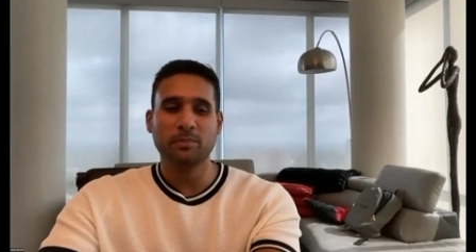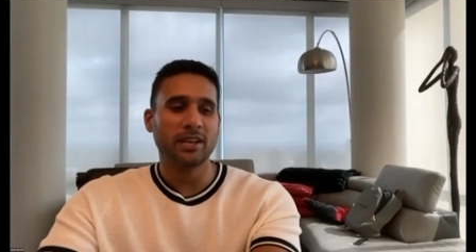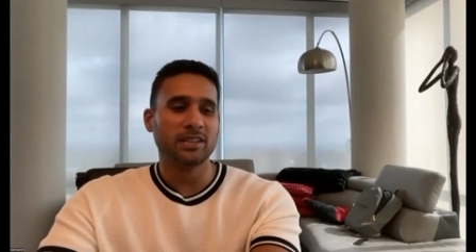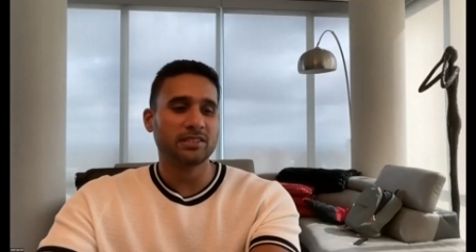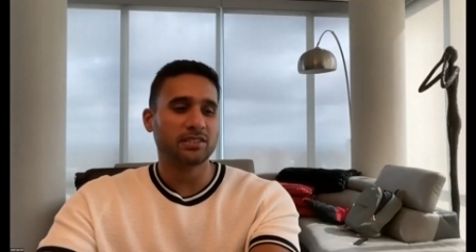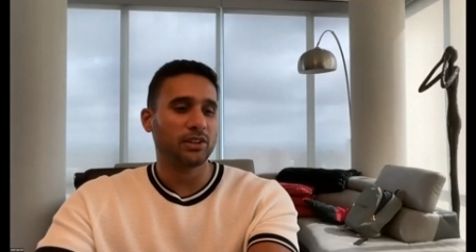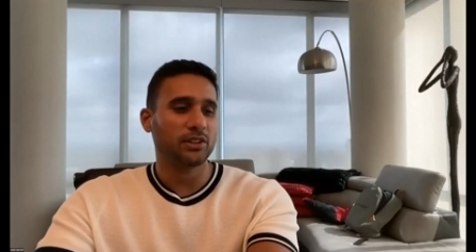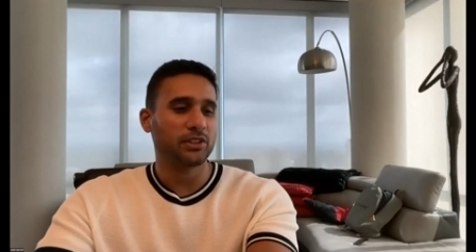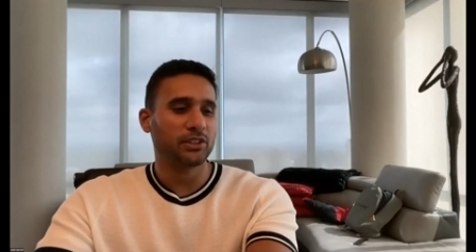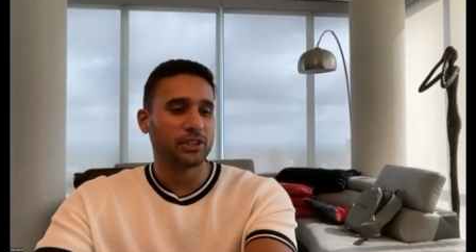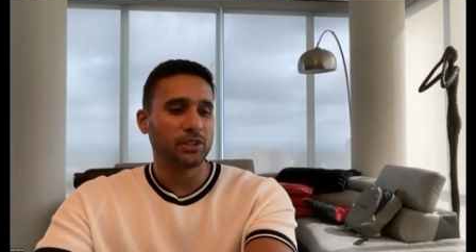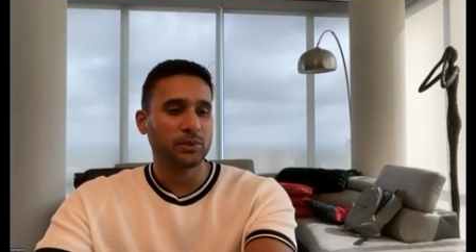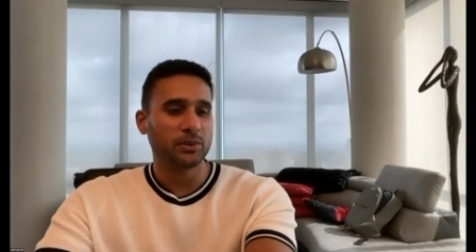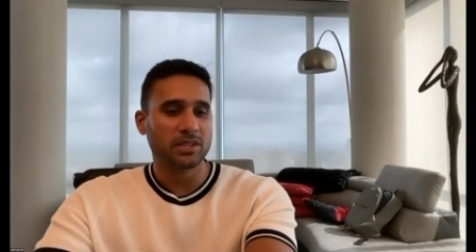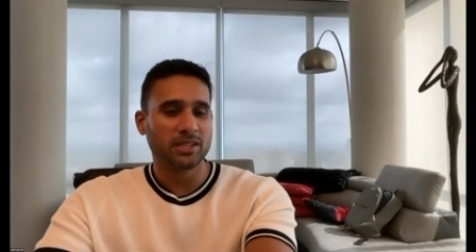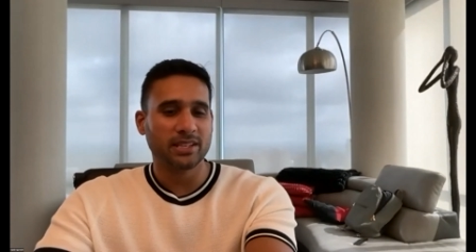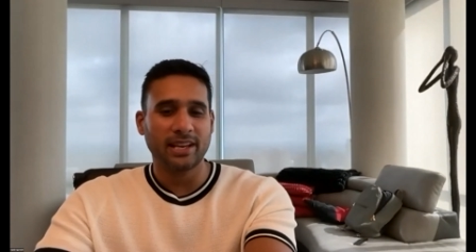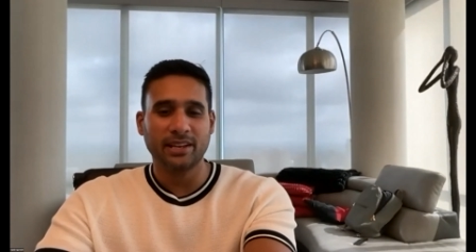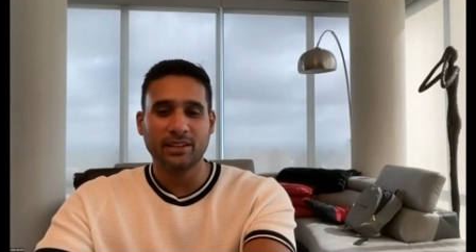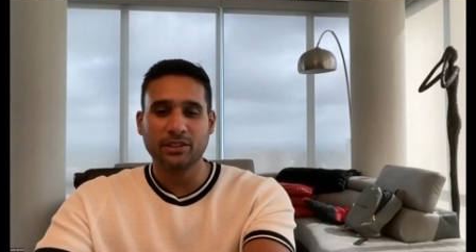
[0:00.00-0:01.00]
based on your own
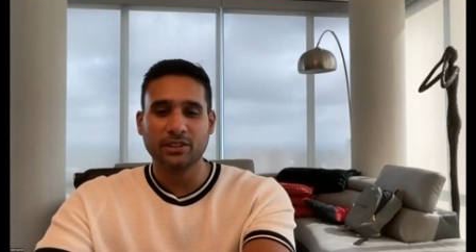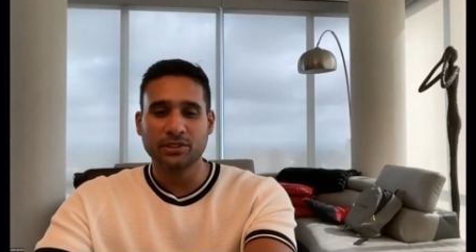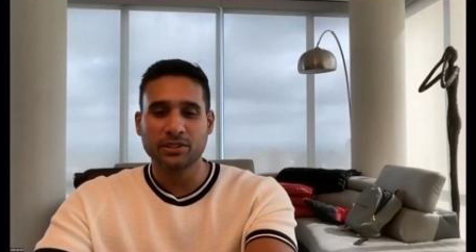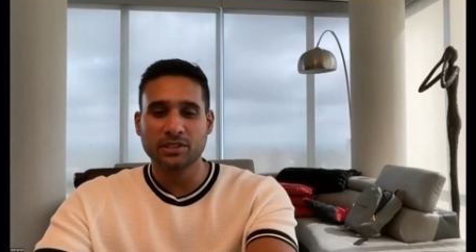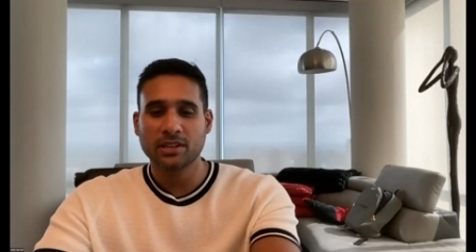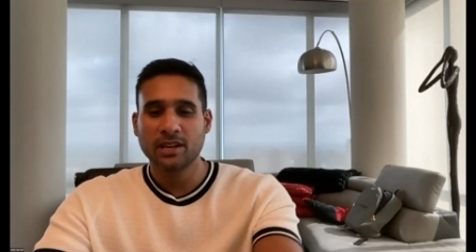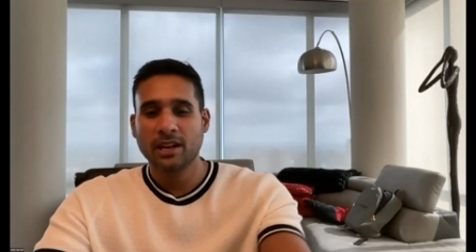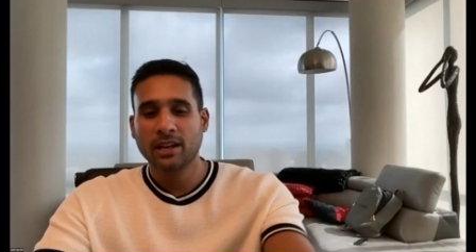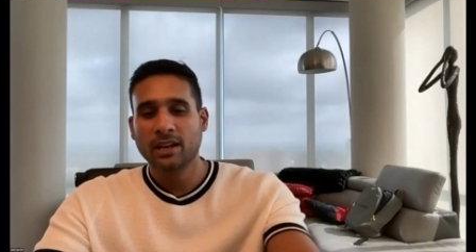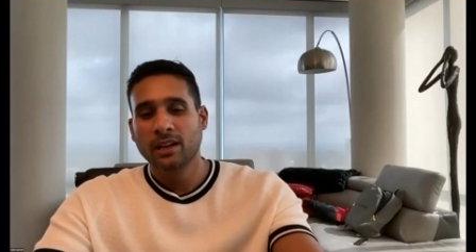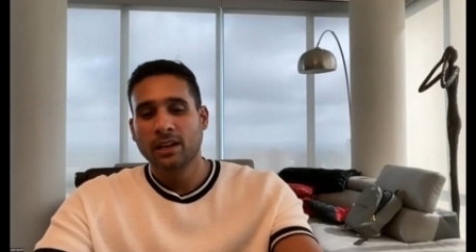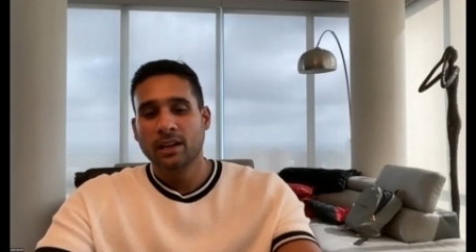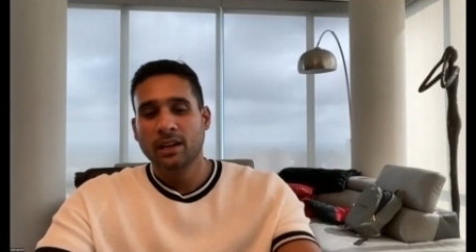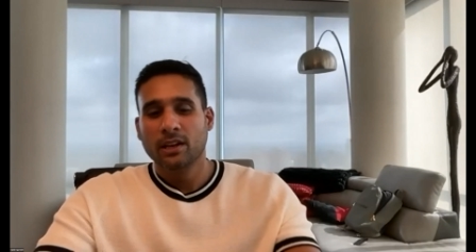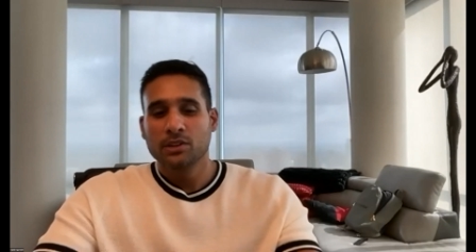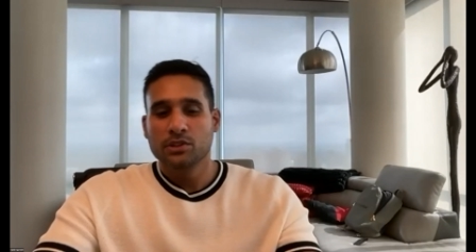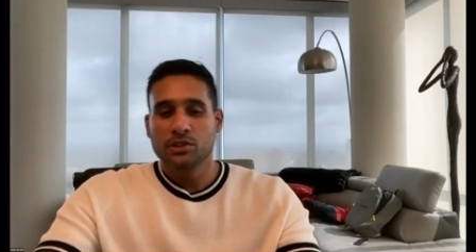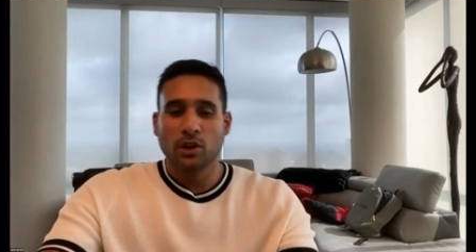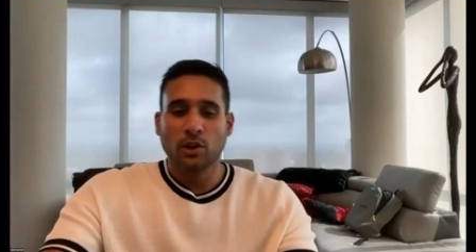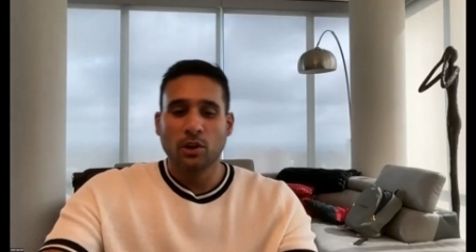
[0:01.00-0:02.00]
standards.
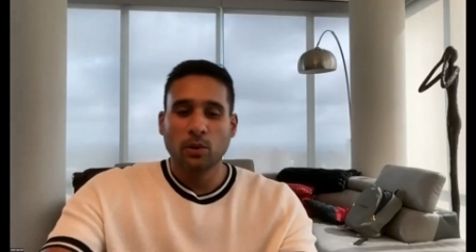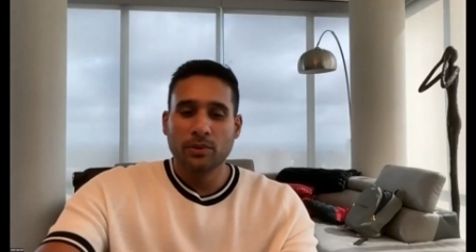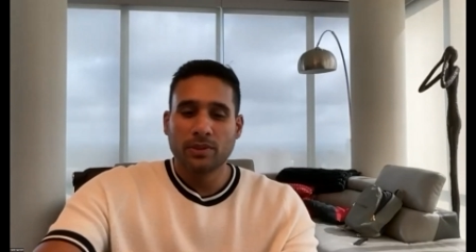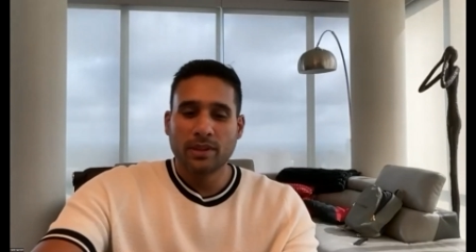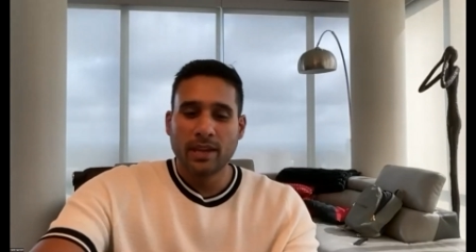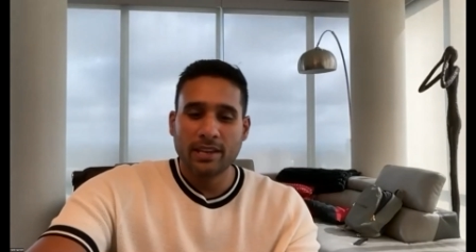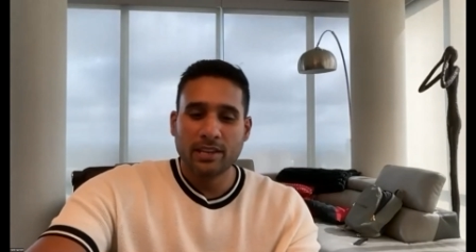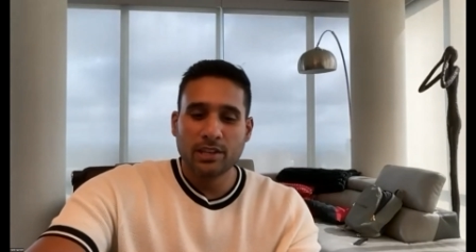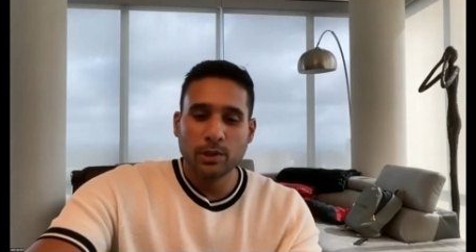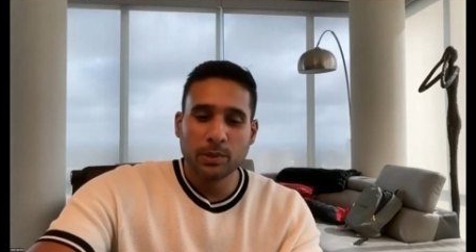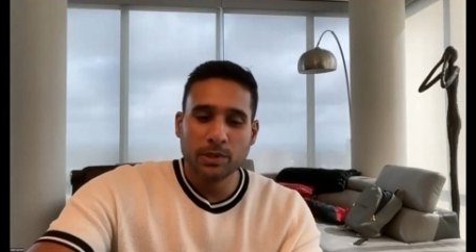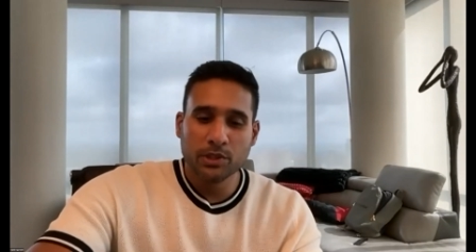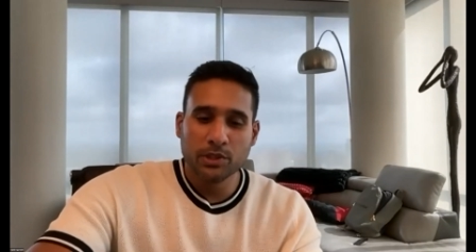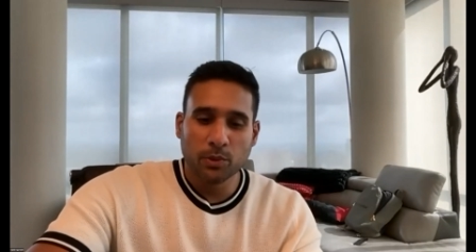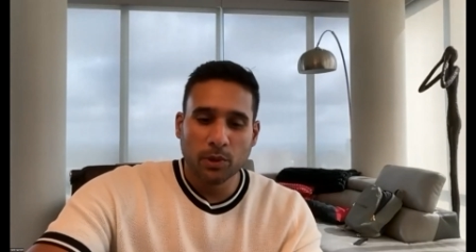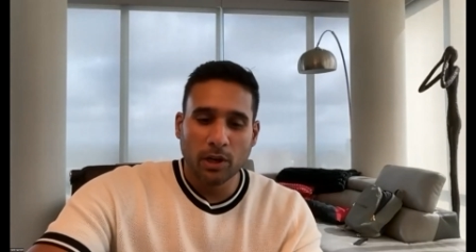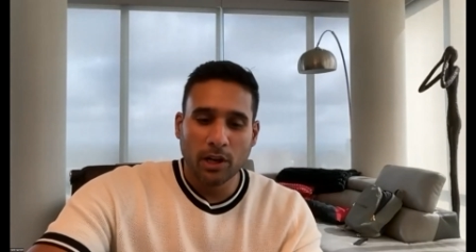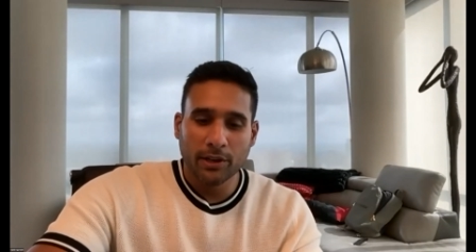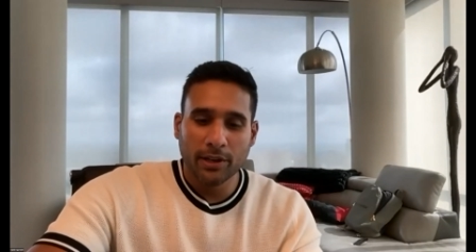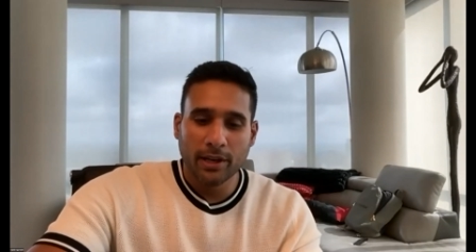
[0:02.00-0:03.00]
So thank you,
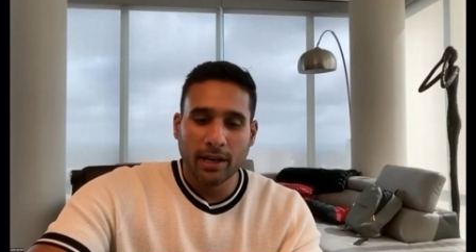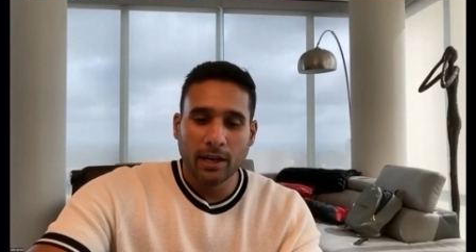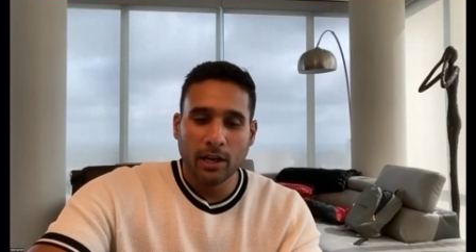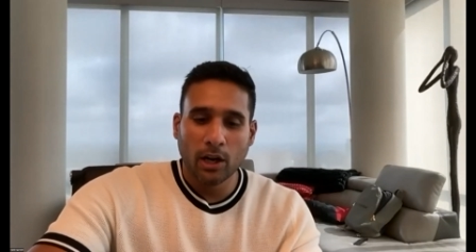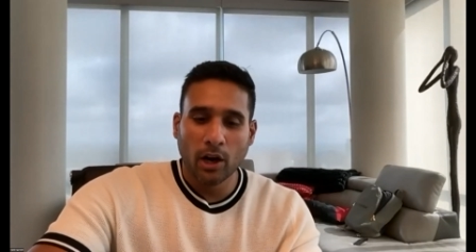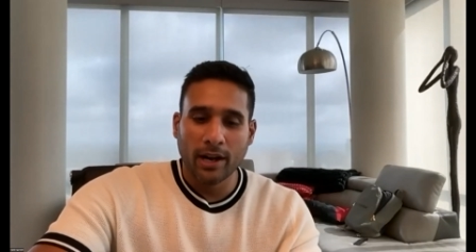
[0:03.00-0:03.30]
Ysraldha.